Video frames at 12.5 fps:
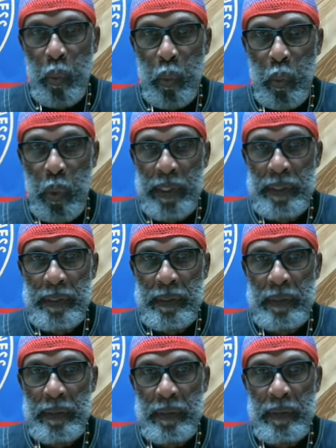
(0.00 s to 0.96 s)
once
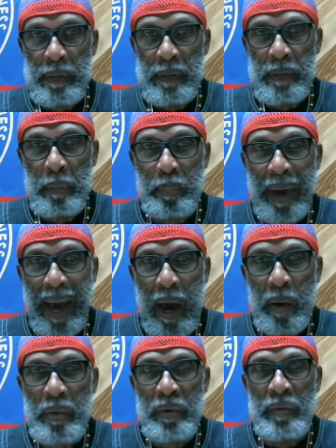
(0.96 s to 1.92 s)
the
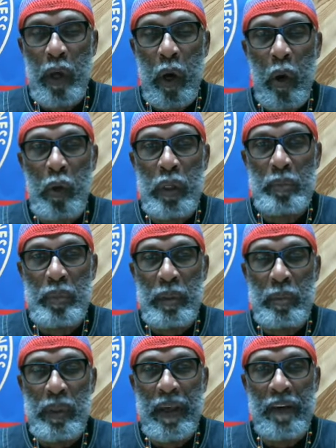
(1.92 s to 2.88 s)
power of the holy
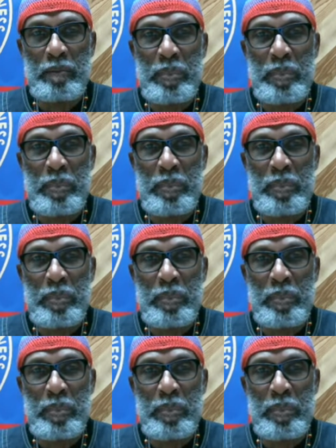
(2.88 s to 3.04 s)
people have